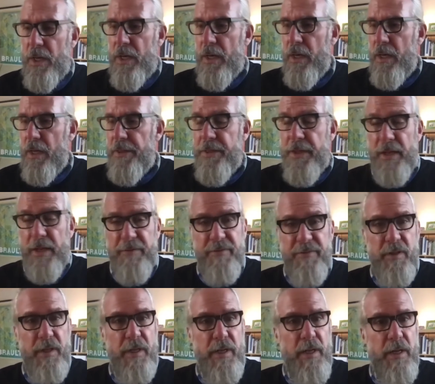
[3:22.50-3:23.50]

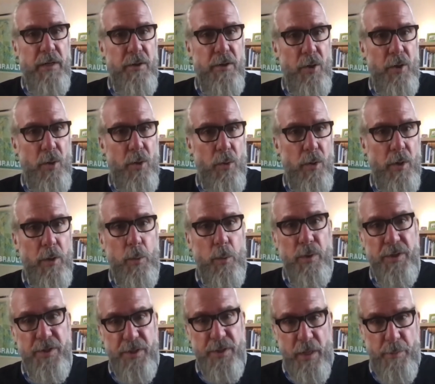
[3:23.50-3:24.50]
Thankfully, in New York, where
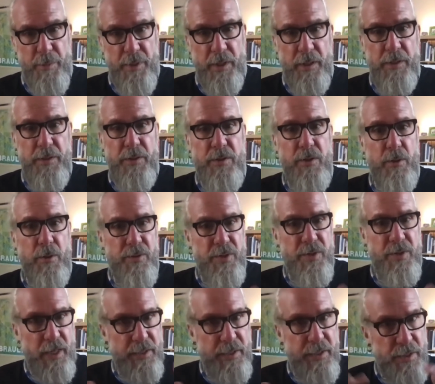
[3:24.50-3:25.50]
Simon is, those
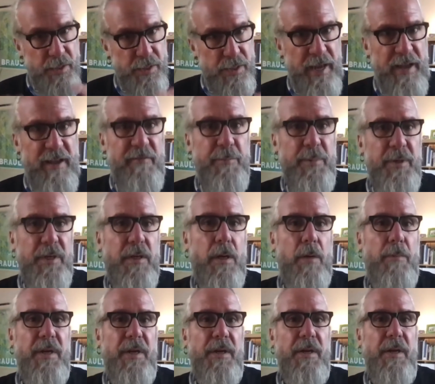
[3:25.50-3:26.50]
cases have been
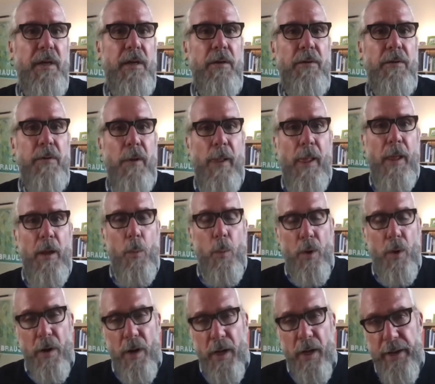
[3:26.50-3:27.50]
coming down.
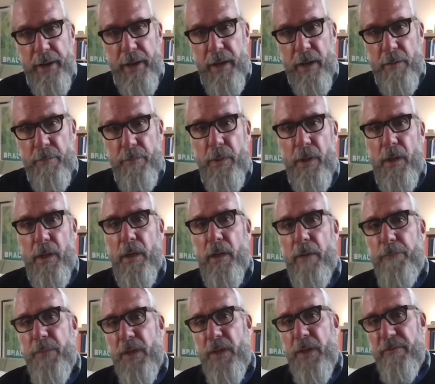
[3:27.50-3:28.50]
Where I am
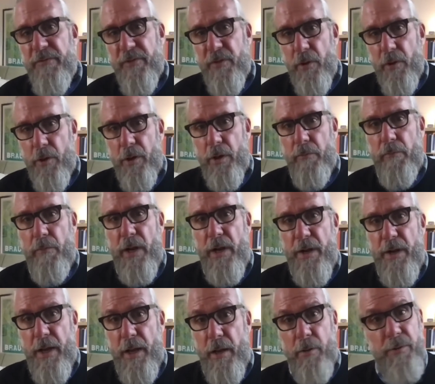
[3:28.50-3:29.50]
in Florida right
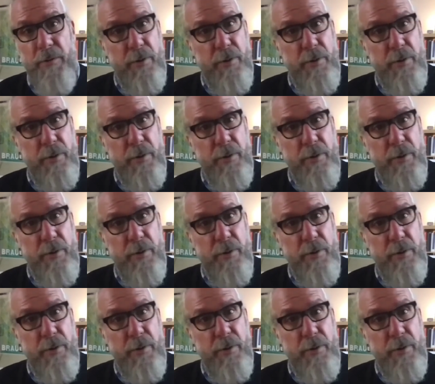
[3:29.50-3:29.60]
now, those